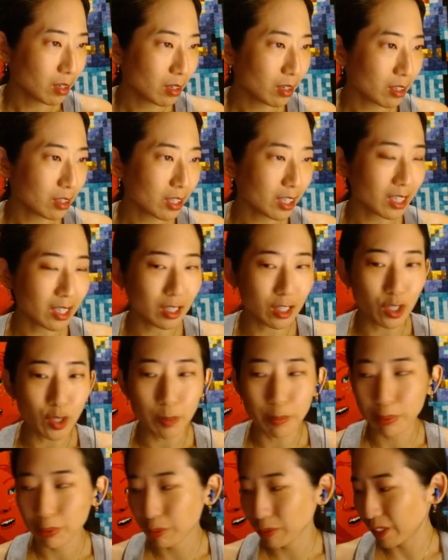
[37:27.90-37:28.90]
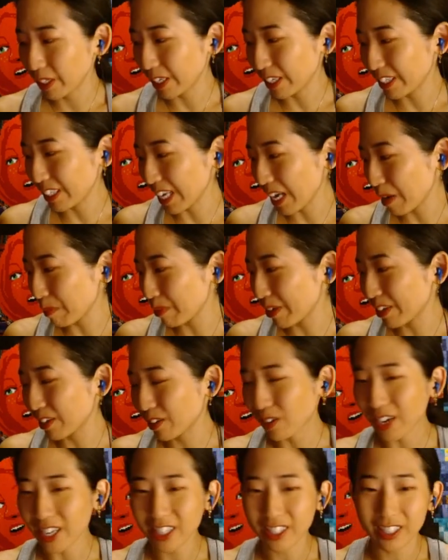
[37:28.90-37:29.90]
the examine
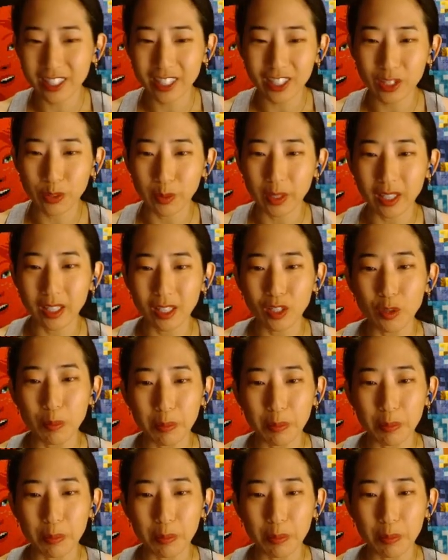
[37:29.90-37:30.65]
cross stitch with loop